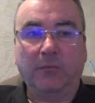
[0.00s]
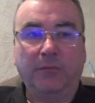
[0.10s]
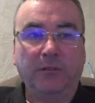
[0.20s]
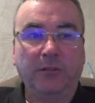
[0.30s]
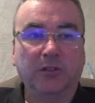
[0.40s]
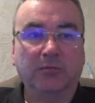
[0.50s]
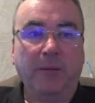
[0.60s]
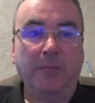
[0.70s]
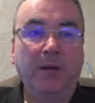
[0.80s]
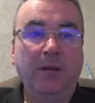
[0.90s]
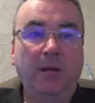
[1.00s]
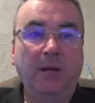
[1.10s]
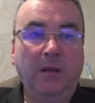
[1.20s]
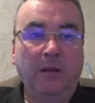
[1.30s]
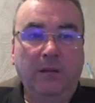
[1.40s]
through your swim,
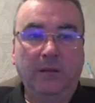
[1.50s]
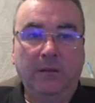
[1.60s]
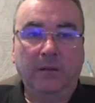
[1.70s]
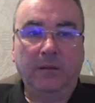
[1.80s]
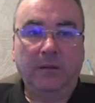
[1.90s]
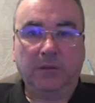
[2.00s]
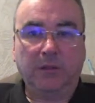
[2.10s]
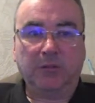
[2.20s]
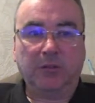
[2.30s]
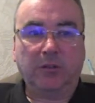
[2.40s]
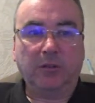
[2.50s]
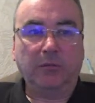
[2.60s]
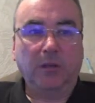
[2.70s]
you were screwed.